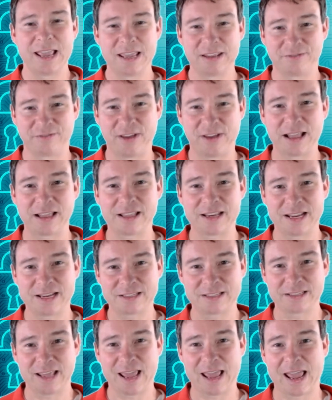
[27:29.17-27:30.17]
It
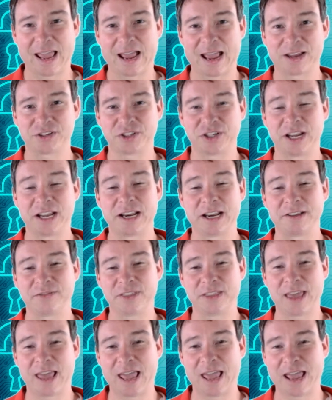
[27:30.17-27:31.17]
validates the hash, and
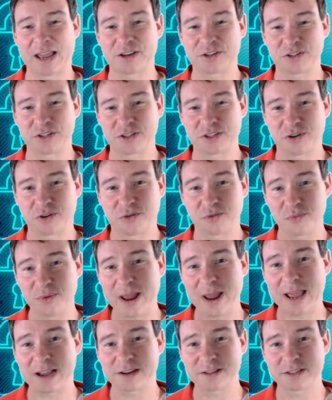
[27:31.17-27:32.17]
if the hash is
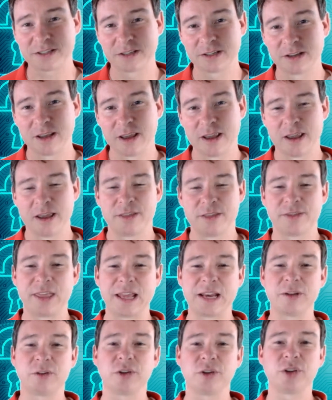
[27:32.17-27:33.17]
correct,
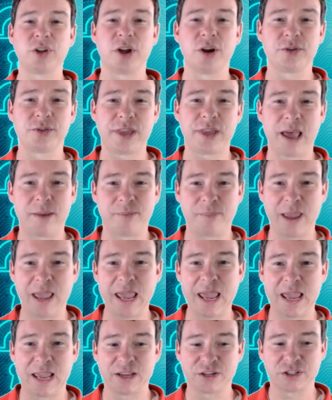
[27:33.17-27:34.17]
then it'll load that
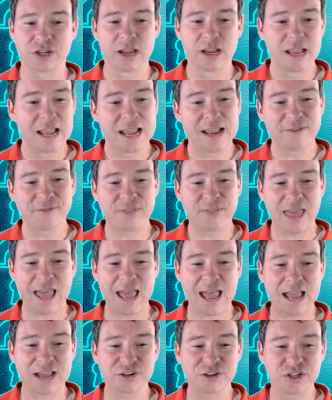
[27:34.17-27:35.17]
page. If the
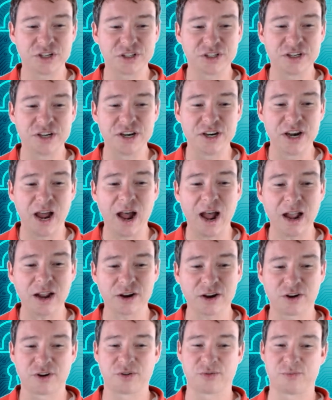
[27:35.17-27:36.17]
hash is
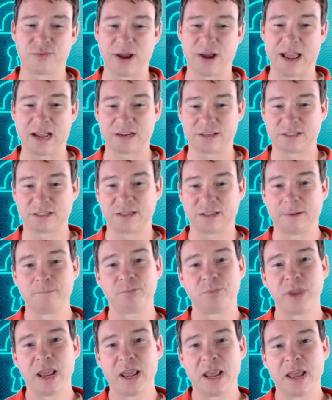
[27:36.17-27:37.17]
not correct,
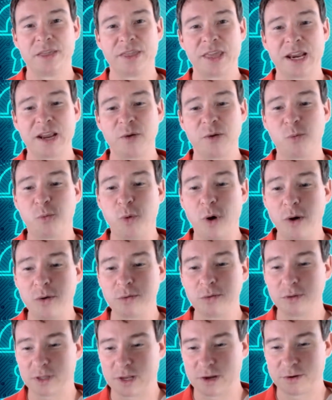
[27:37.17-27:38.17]
then it
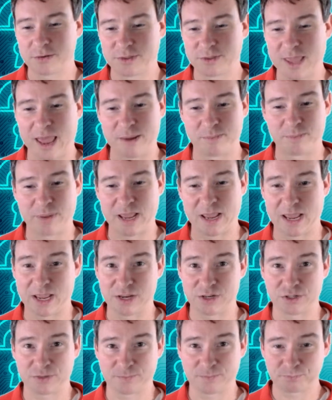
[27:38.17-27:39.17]
won't load that
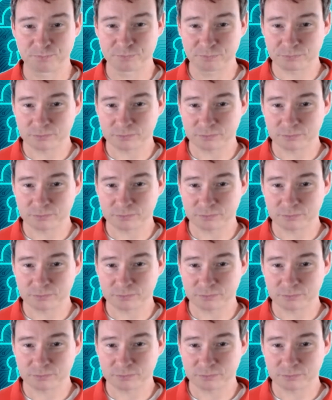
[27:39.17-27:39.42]
page.